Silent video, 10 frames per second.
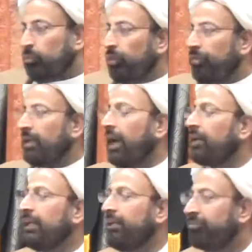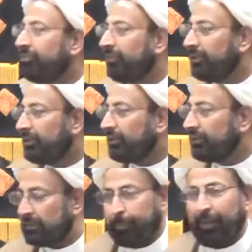we will not leave
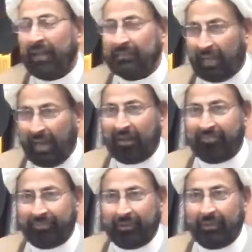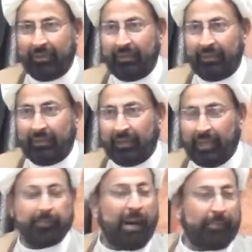the path of
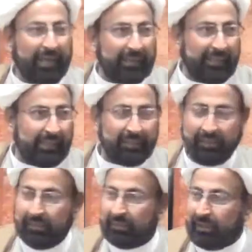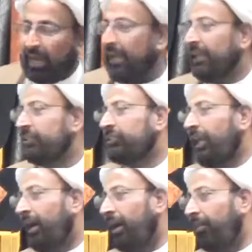Imam Ali alayhi salam.